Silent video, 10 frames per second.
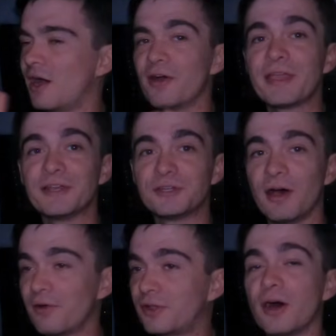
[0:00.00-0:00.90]
I'll
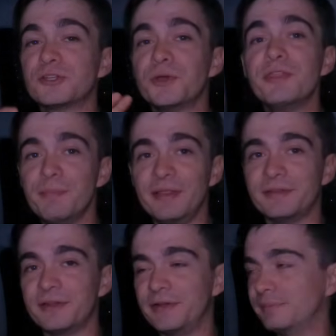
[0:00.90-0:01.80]
join the
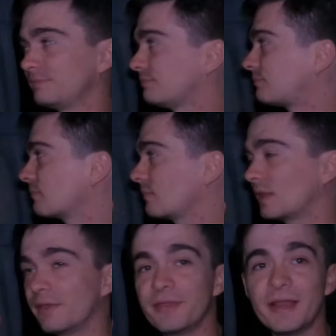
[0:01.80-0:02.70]
military.
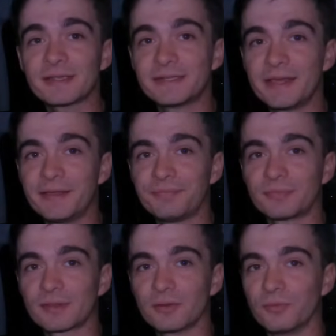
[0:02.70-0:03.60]
The next day,
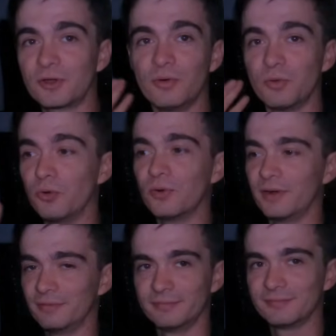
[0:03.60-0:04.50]
we're going to
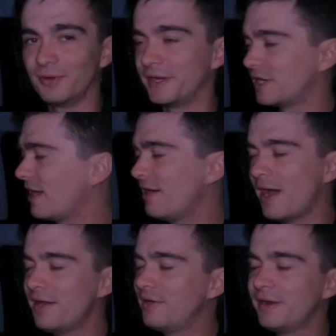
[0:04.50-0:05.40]
war. What?
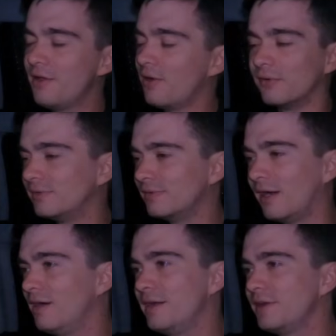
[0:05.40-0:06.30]
I already know.
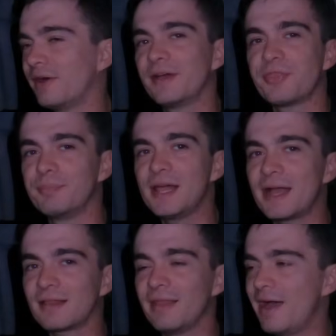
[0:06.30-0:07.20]
I already know. I got the
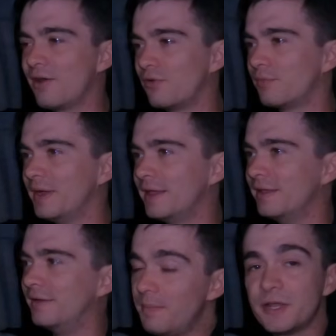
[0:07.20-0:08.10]
black cloud over my
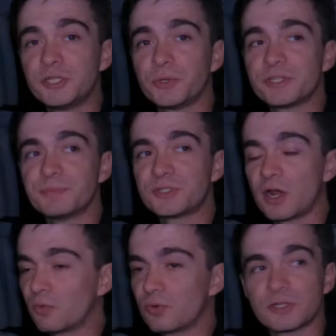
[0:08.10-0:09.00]
head. I'm gonna enjoy some
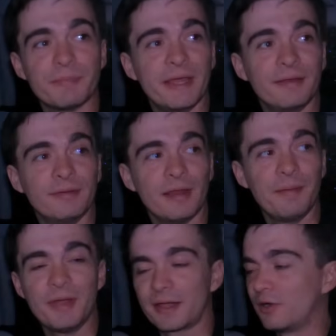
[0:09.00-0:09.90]
Star Wars, man.
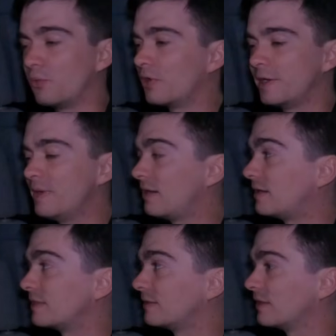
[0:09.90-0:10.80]
I'm not gonna worry about
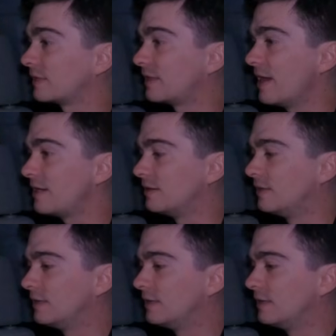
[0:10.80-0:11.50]
anything like that.